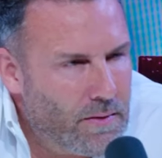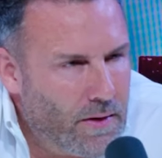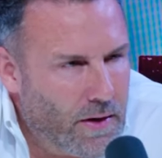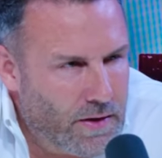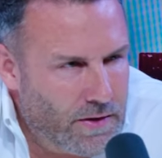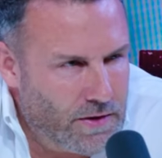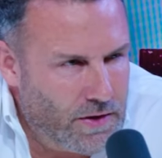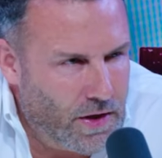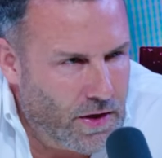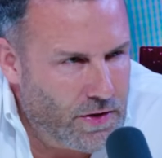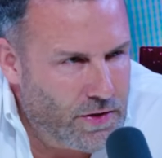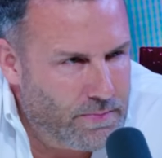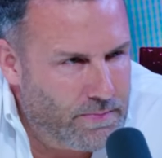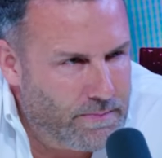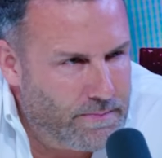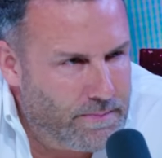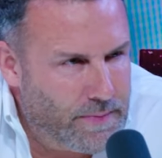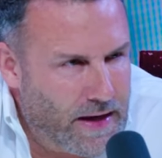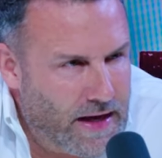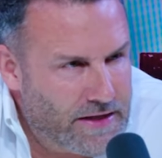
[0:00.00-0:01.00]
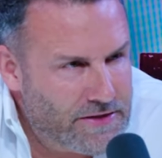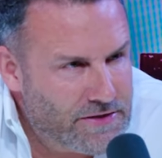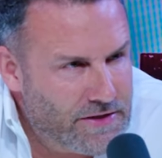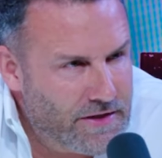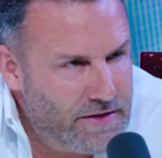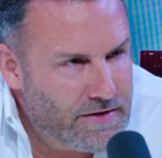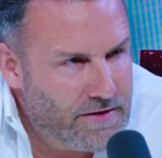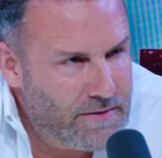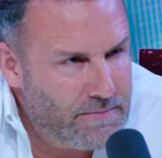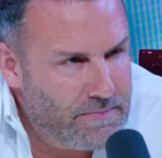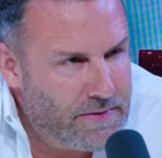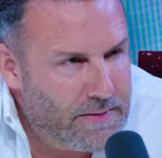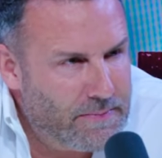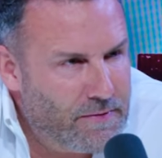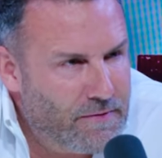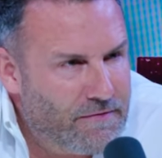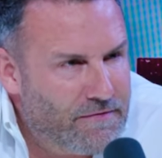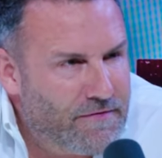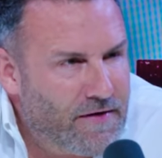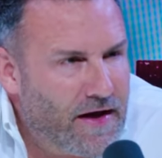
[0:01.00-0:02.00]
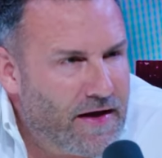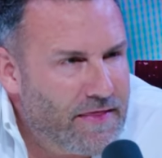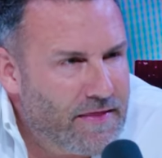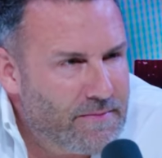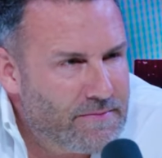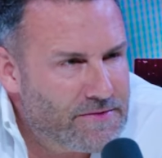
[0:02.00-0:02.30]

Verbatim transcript: Are, are you passionate that people find